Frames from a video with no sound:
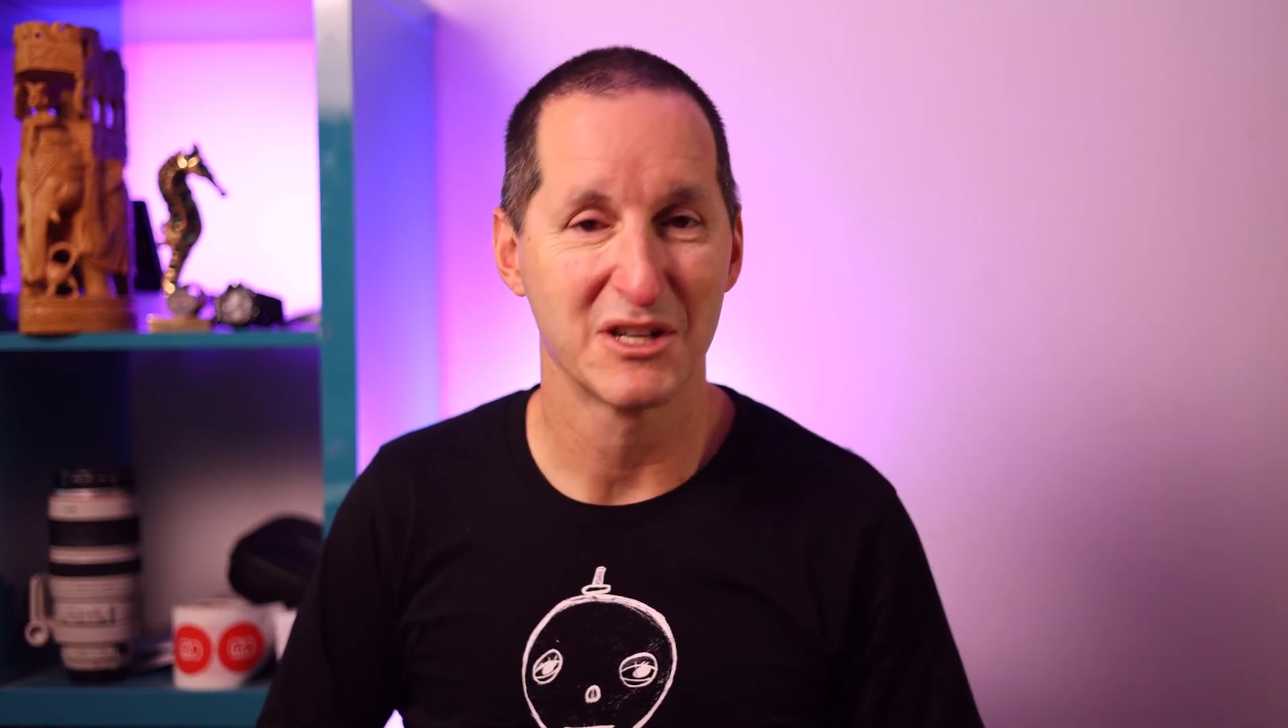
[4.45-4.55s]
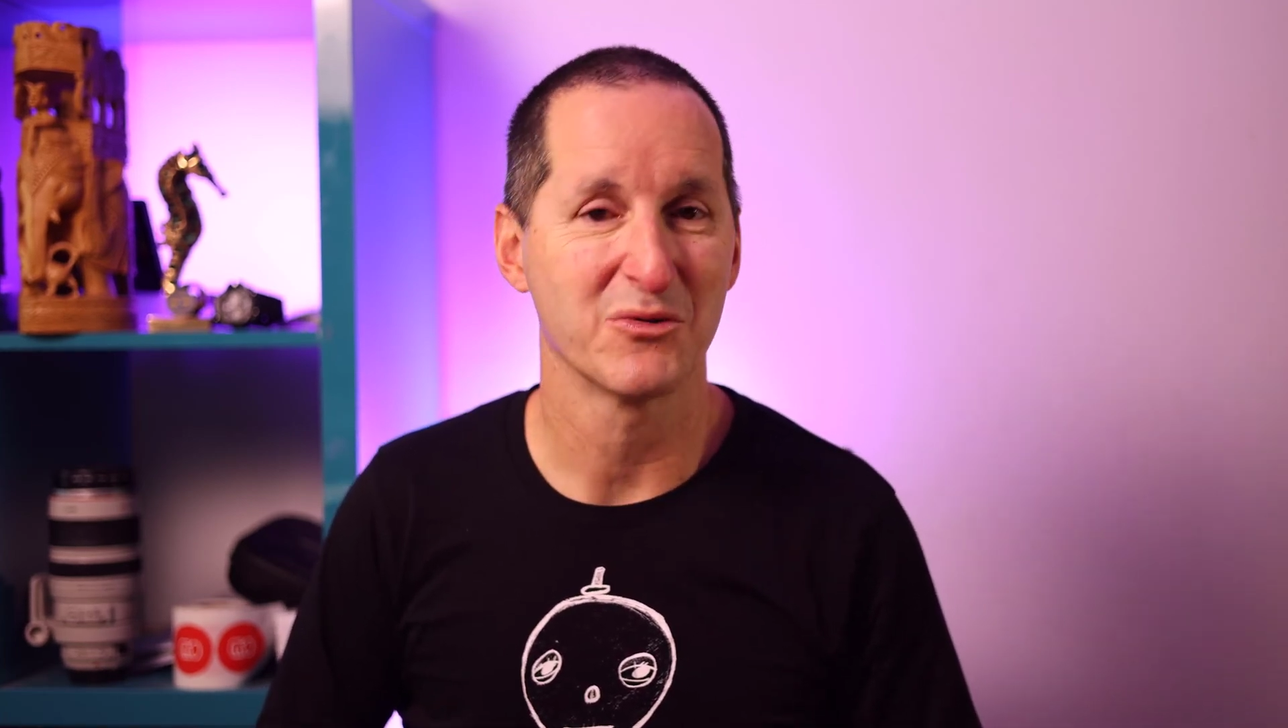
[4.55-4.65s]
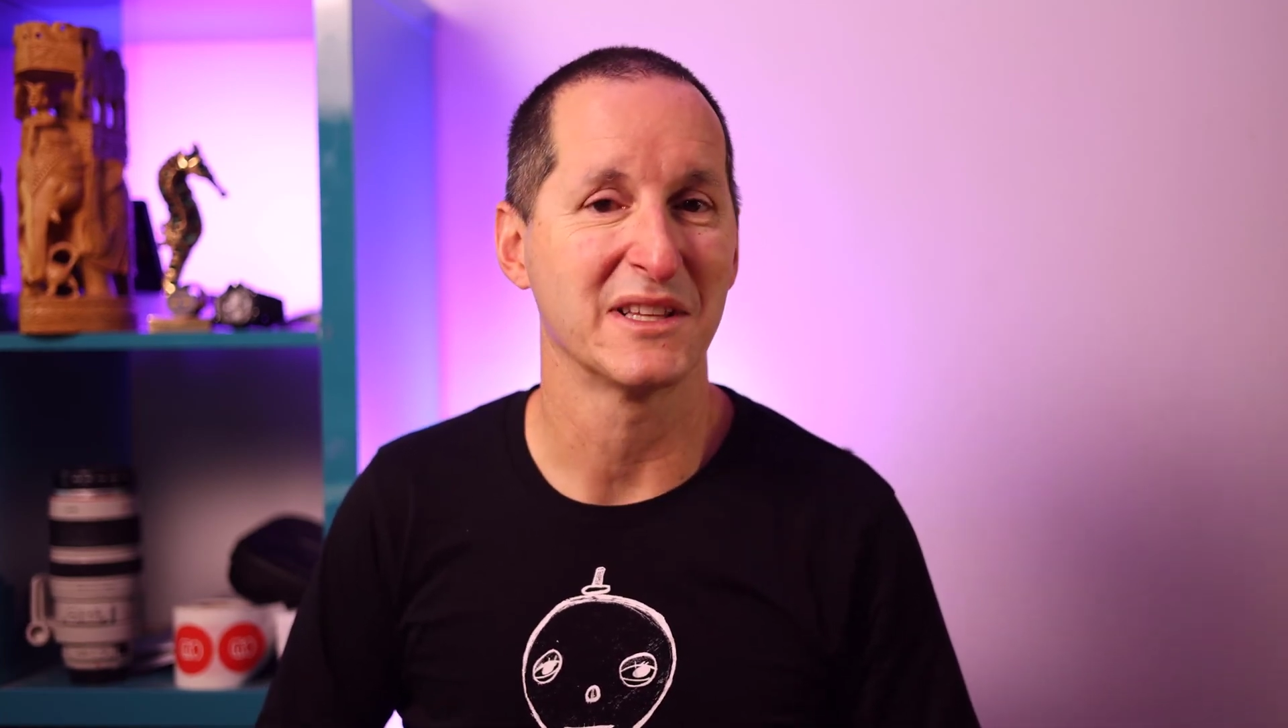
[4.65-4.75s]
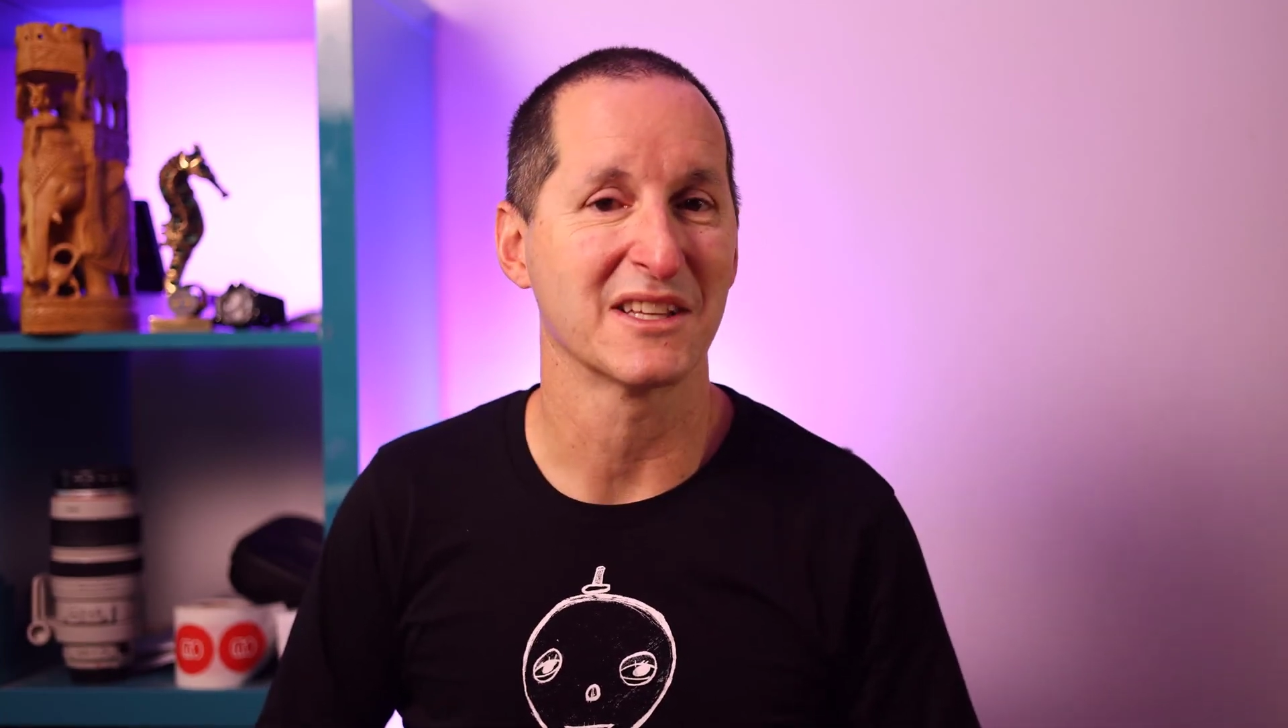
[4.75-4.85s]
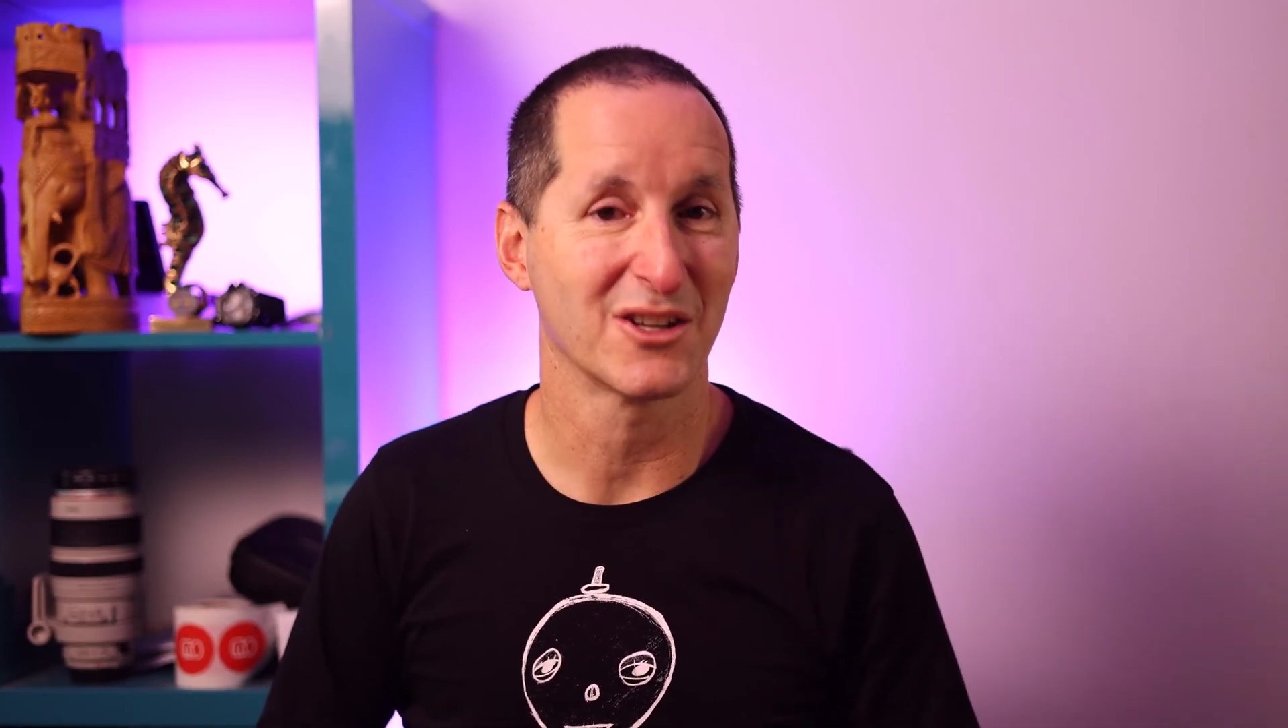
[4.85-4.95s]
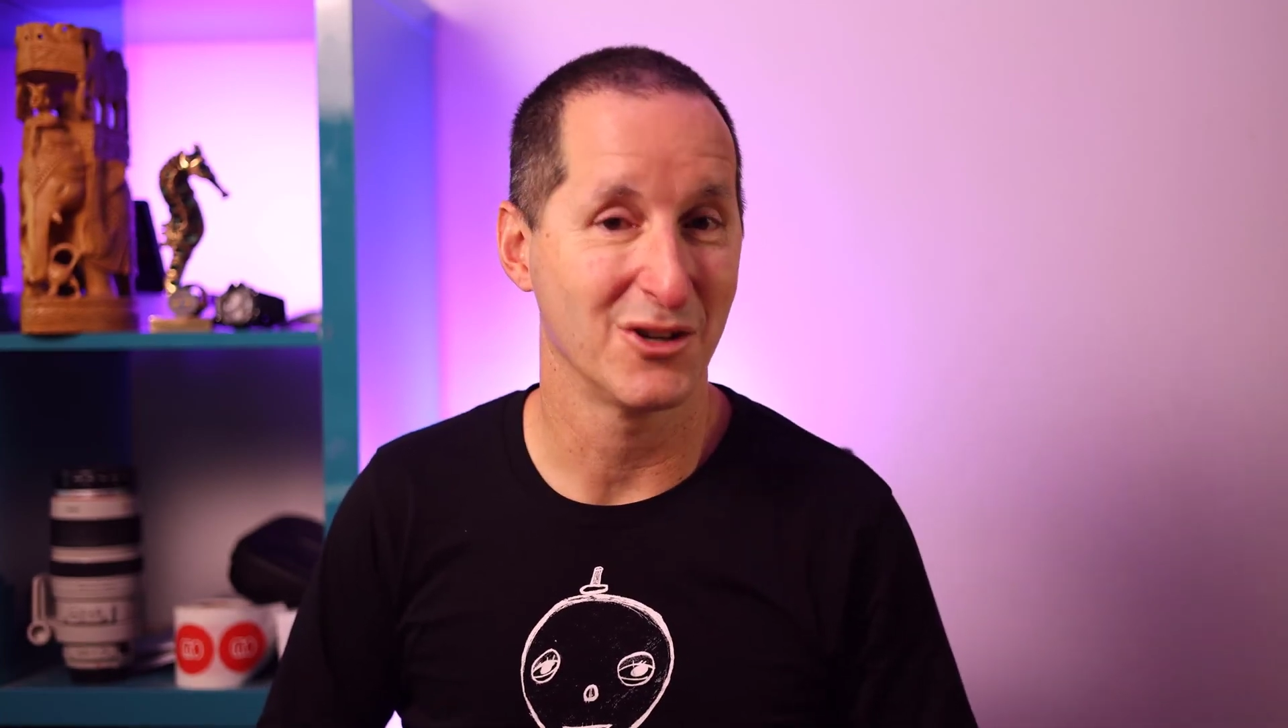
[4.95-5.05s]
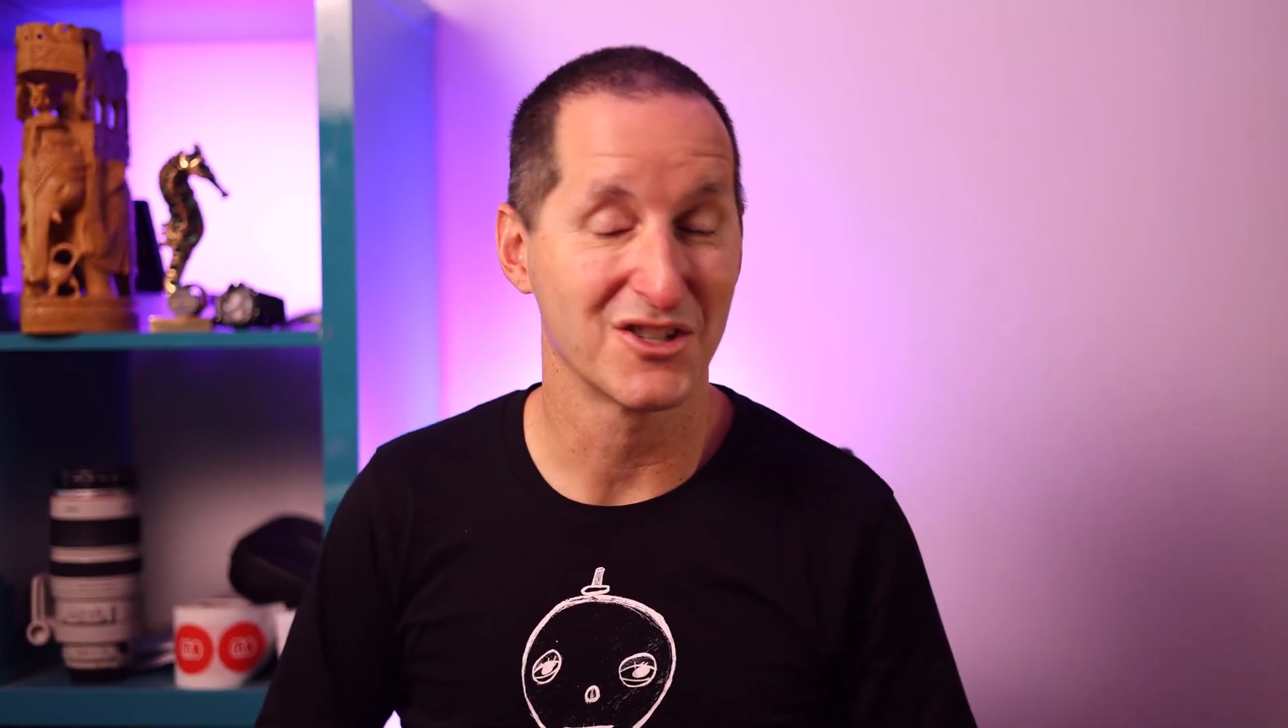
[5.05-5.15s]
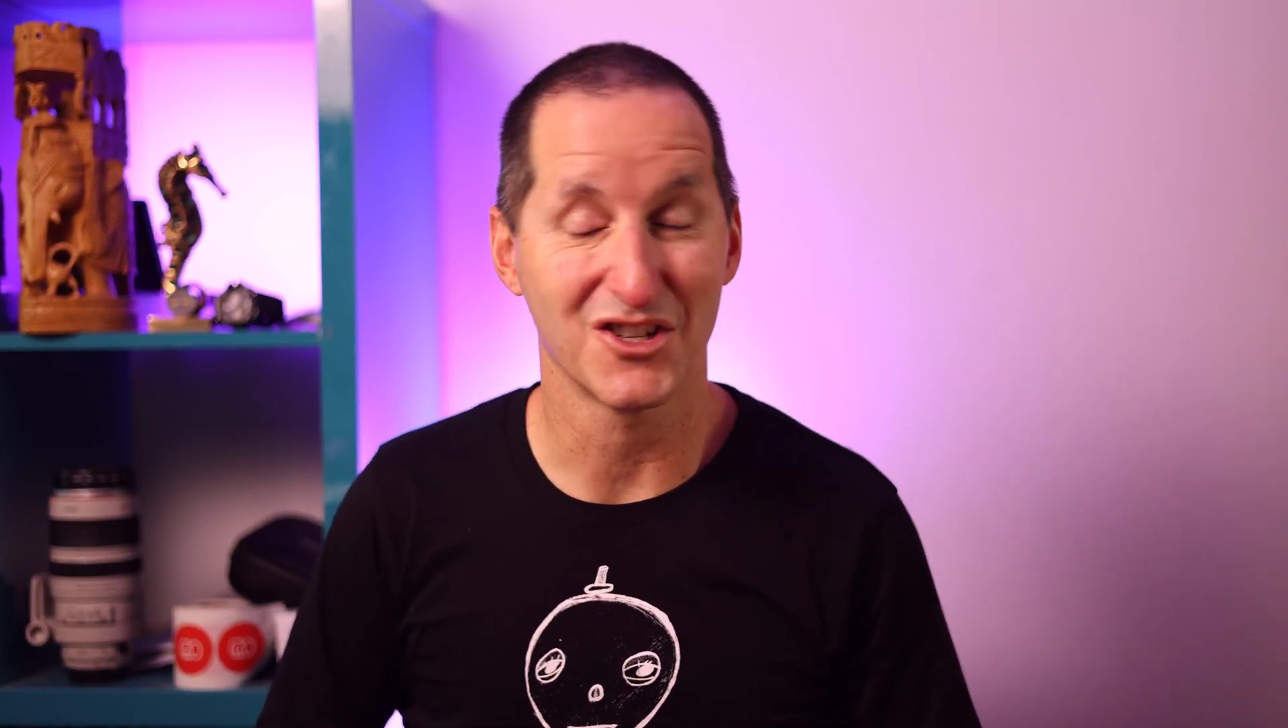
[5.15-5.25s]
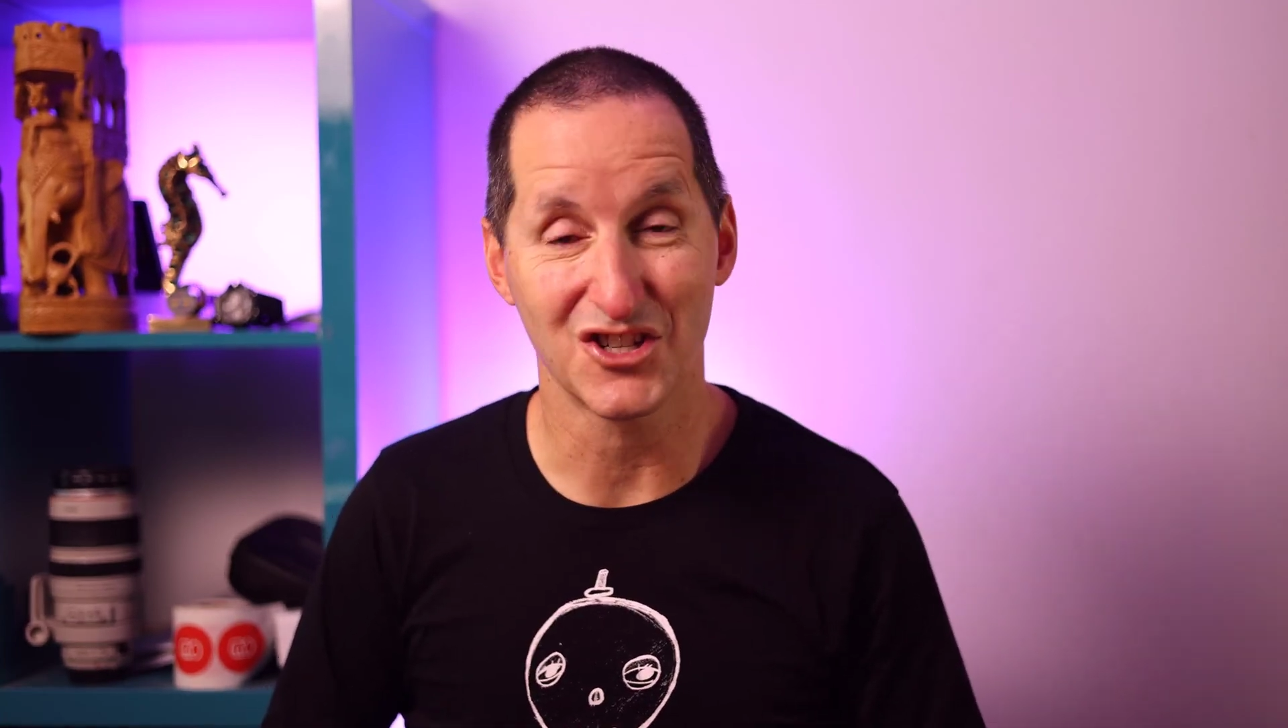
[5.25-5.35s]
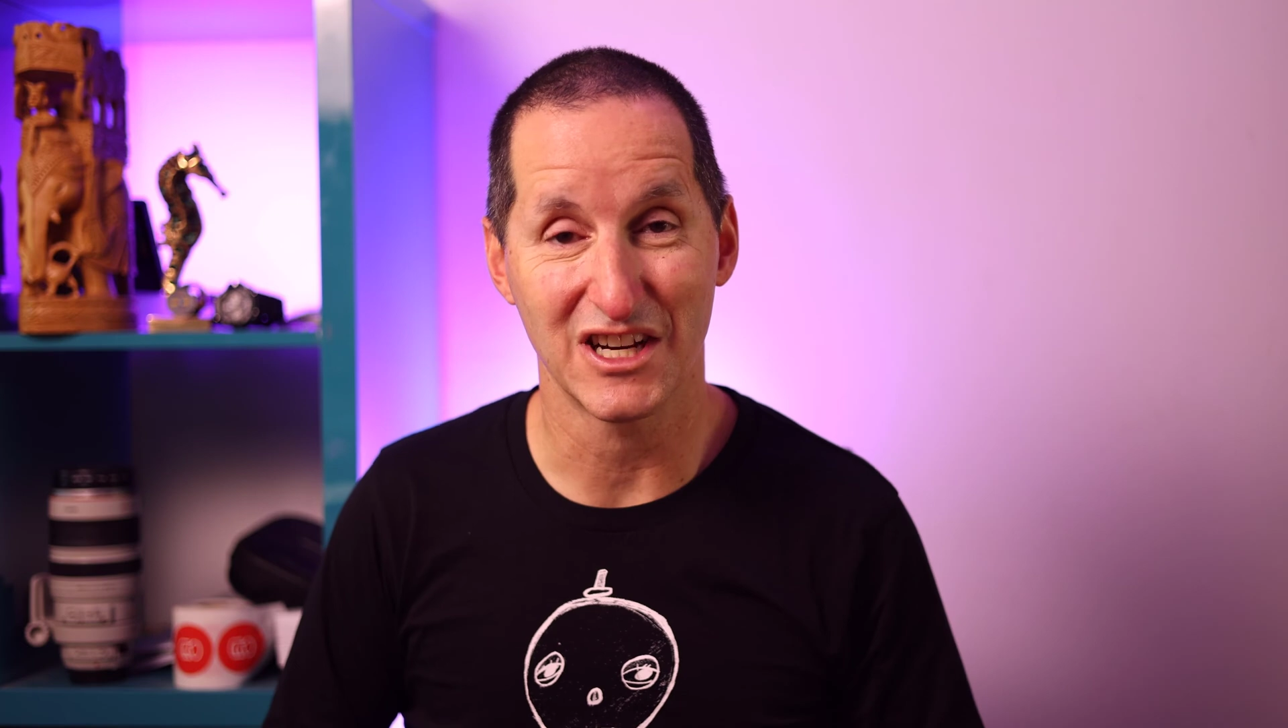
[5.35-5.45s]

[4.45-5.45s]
between the cursor